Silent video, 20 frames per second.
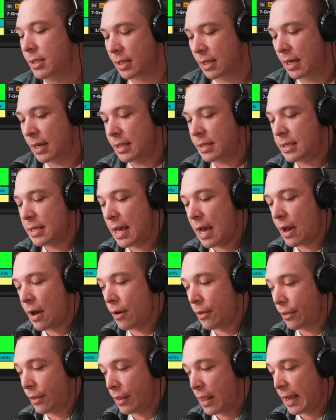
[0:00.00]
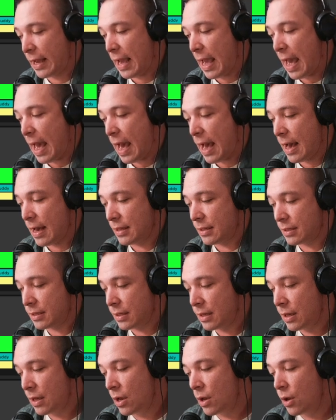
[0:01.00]
It's going to sound like it
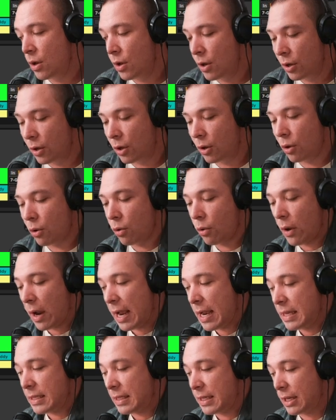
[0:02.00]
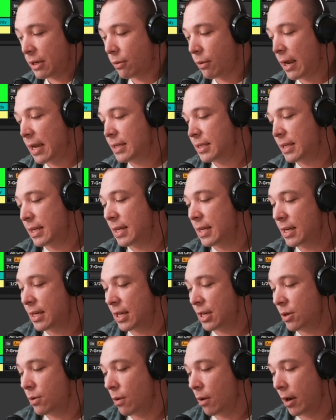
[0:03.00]
has crazy
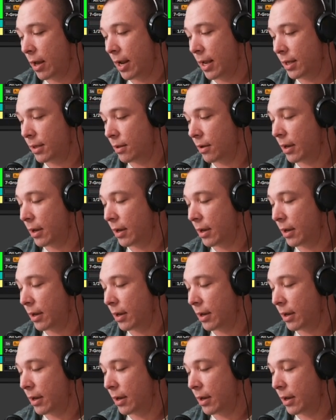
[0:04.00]
EQ on it.